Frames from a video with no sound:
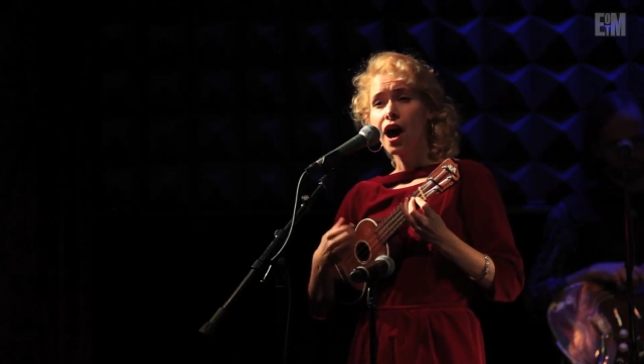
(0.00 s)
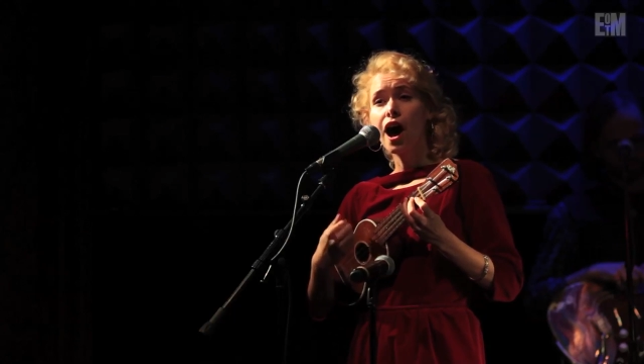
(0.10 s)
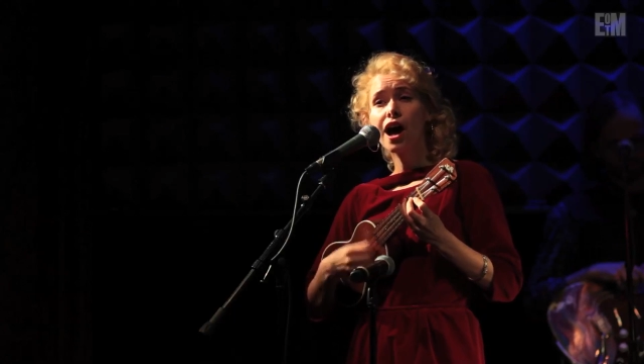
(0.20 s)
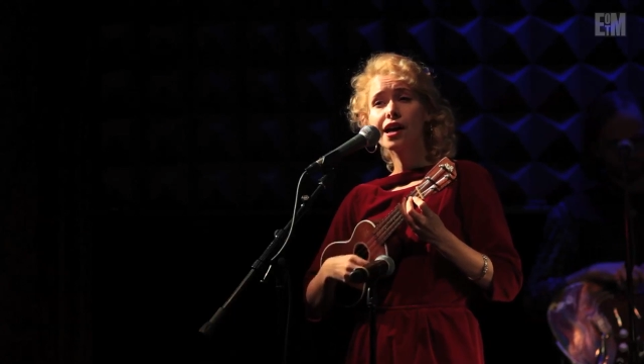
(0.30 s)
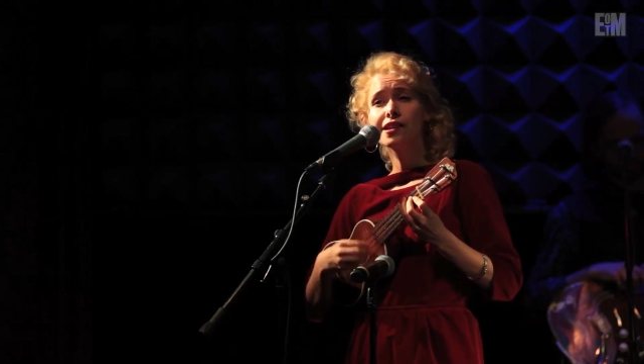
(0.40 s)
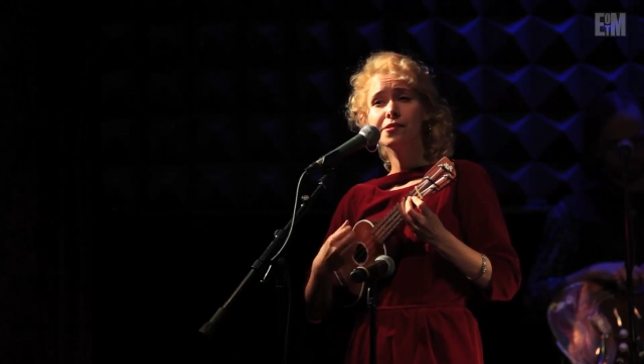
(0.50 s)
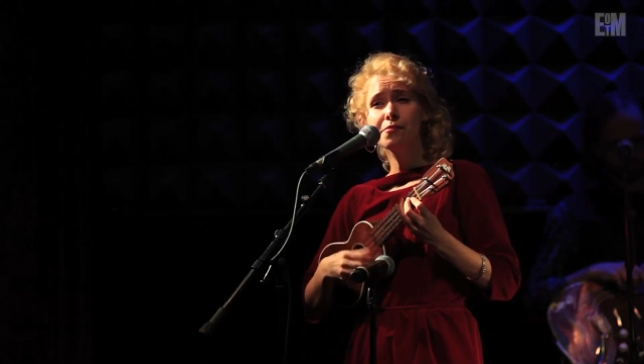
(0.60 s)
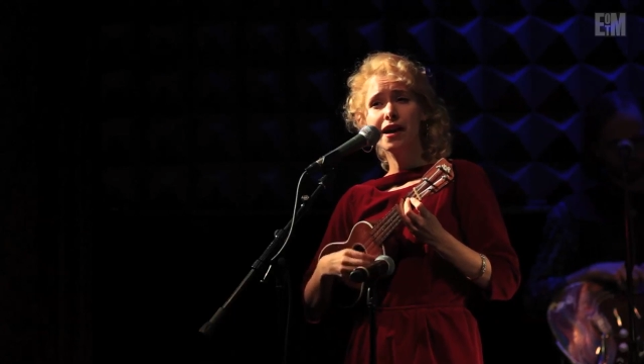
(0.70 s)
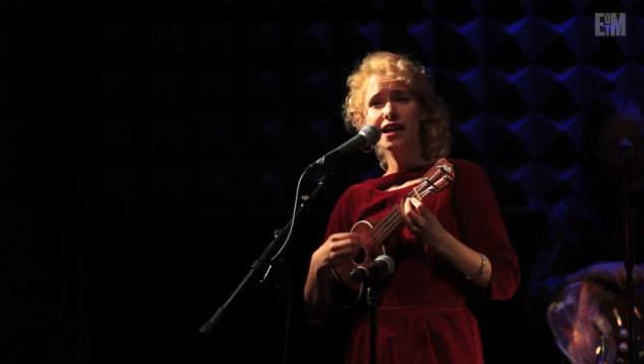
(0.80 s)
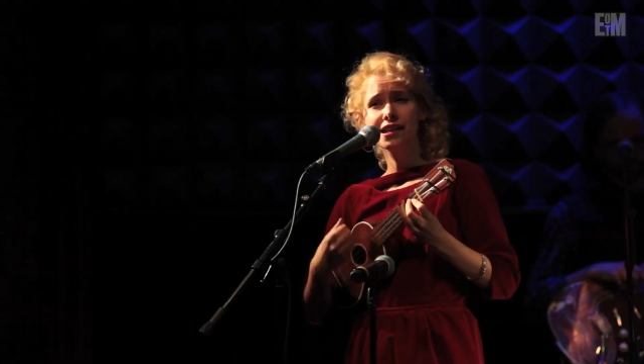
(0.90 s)
On
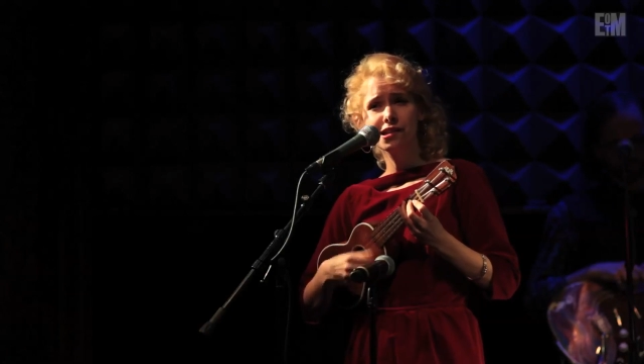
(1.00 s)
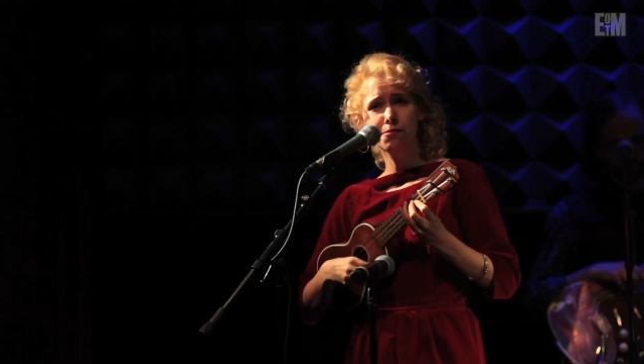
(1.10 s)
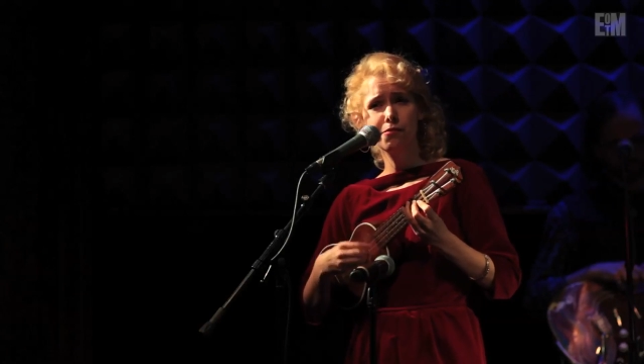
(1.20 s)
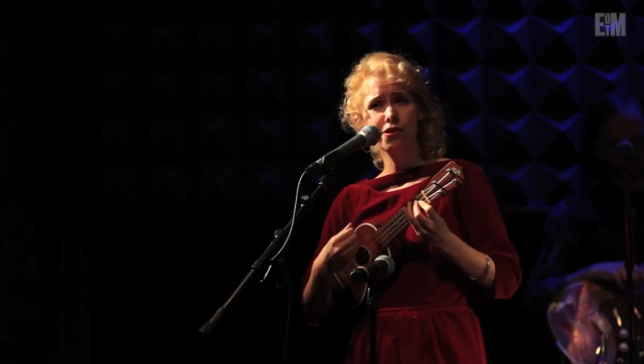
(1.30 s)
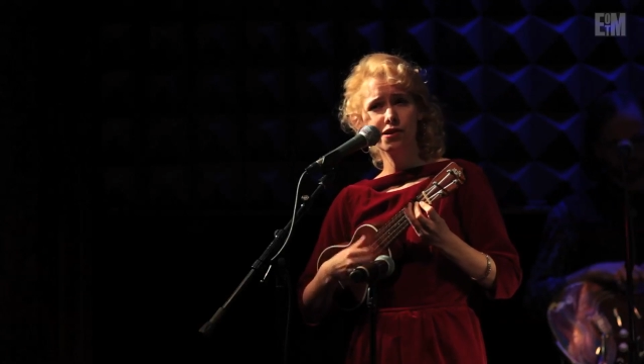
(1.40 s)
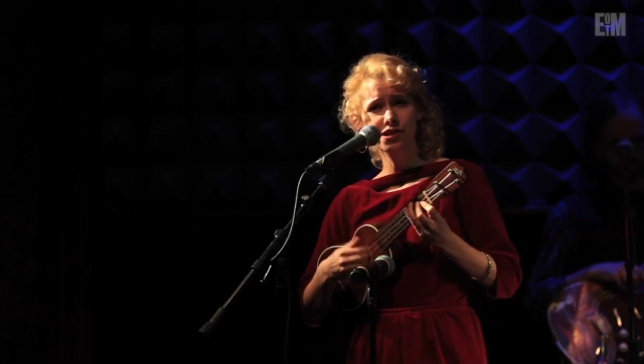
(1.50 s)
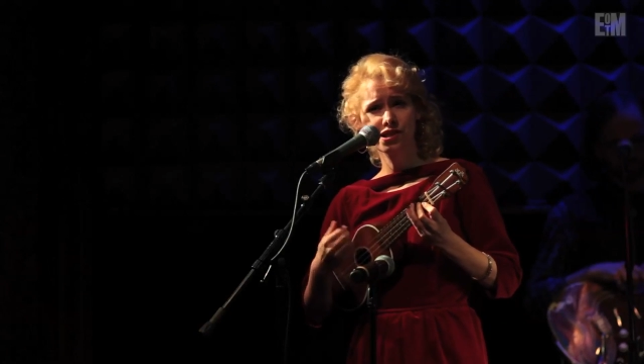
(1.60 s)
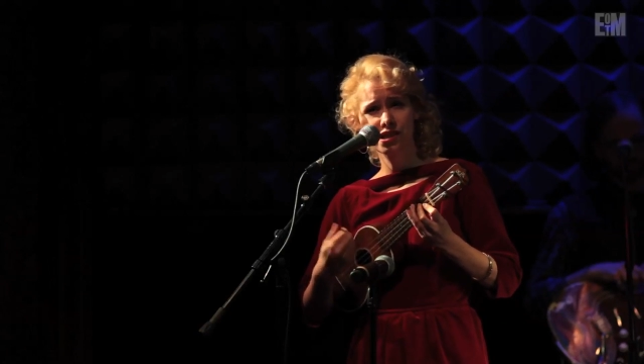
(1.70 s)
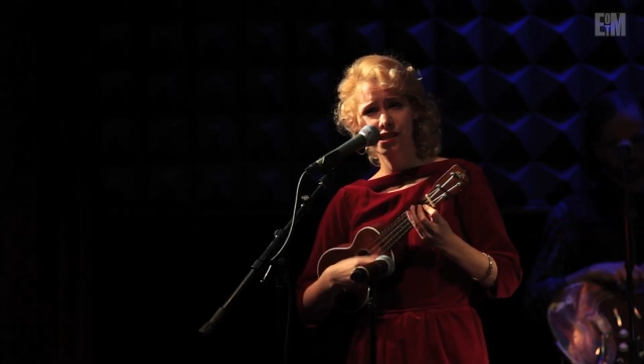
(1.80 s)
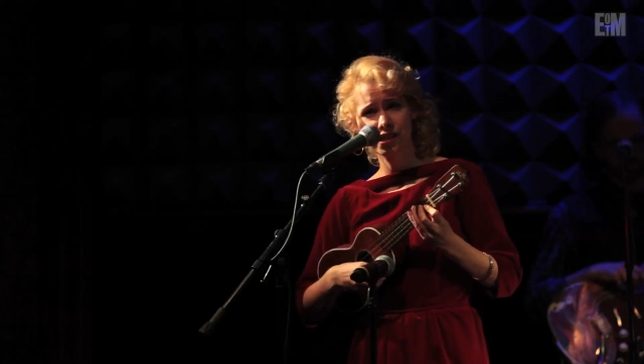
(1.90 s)
demand
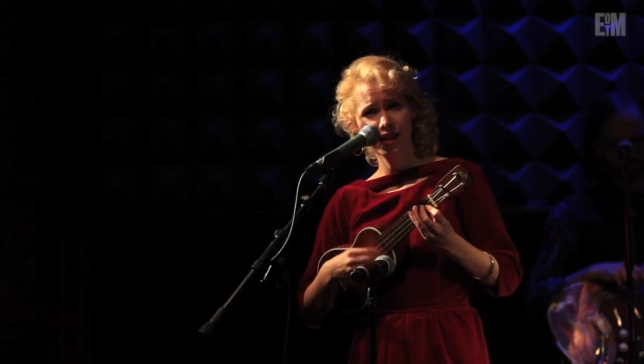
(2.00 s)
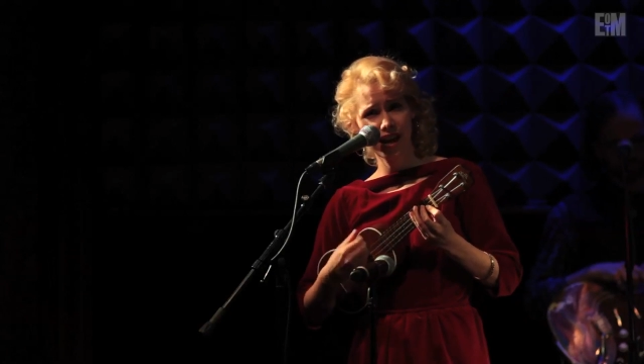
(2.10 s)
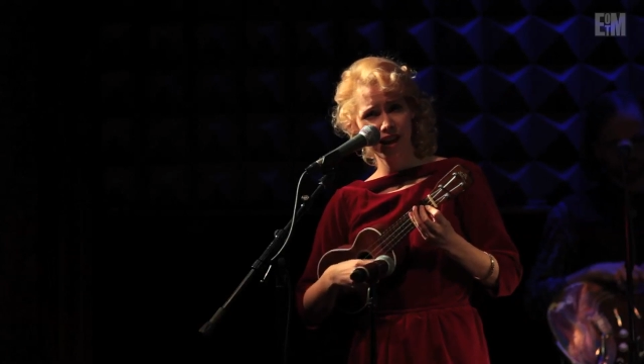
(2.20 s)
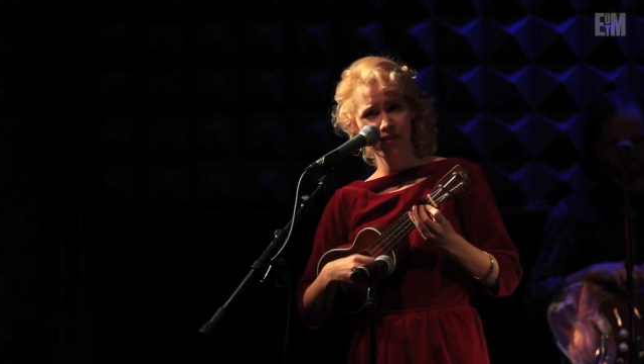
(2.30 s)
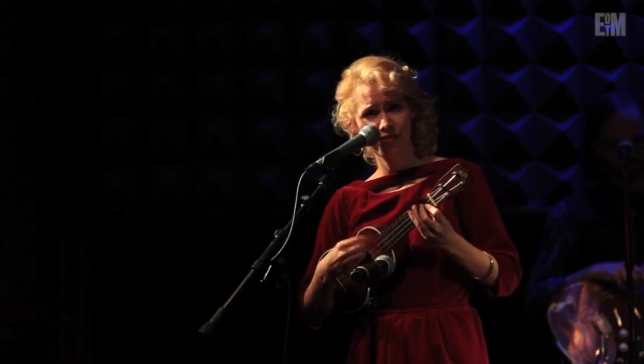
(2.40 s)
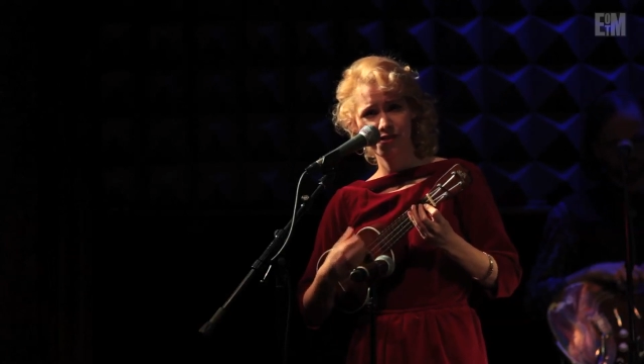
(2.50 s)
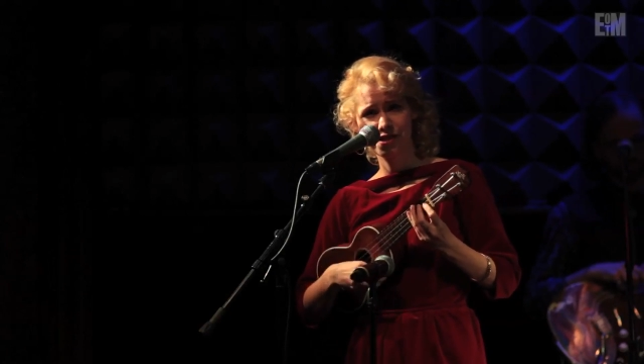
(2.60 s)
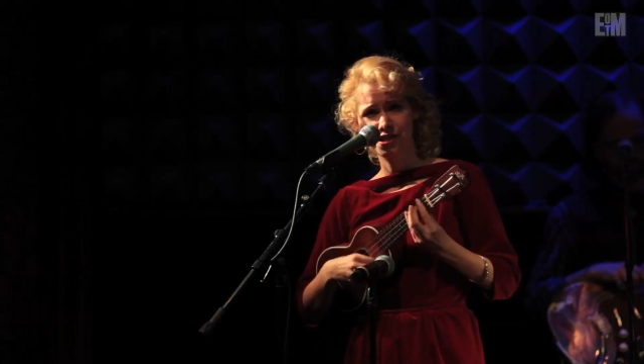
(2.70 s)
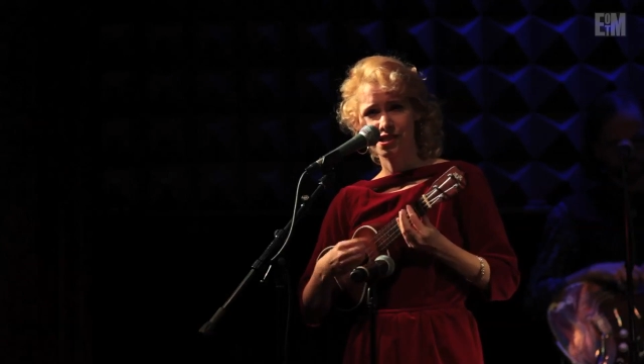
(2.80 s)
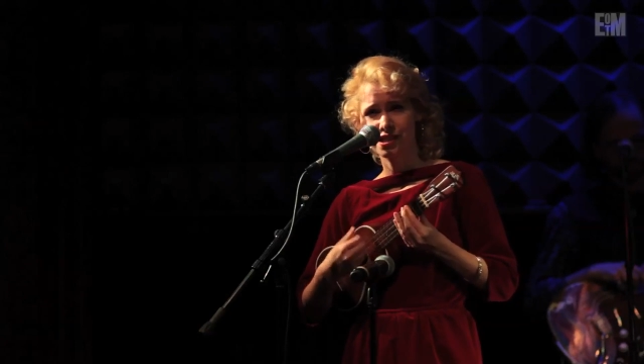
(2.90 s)
abortion, every
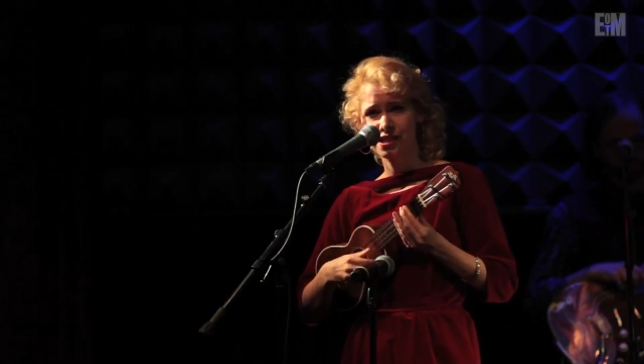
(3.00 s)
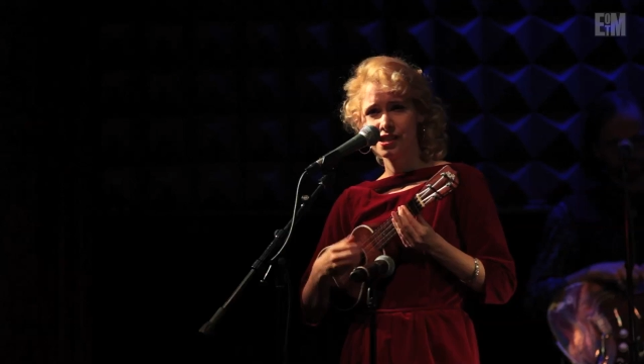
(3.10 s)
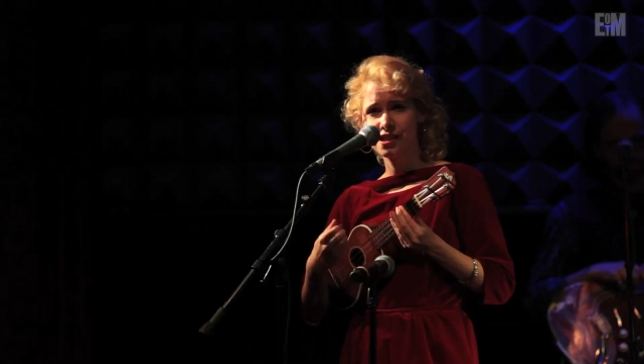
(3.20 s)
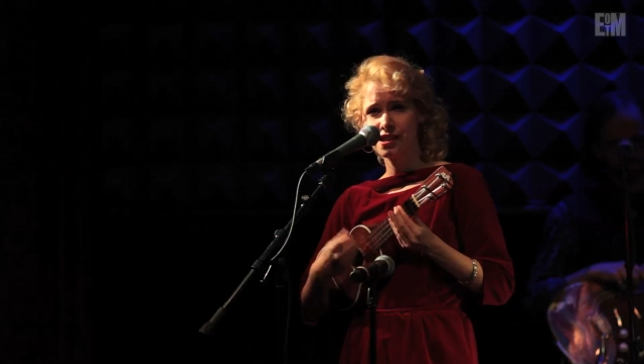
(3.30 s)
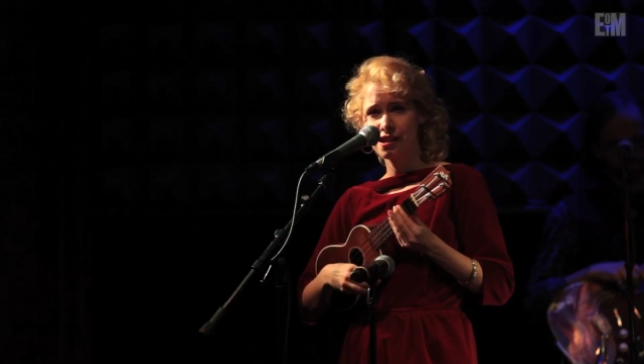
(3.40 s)
city.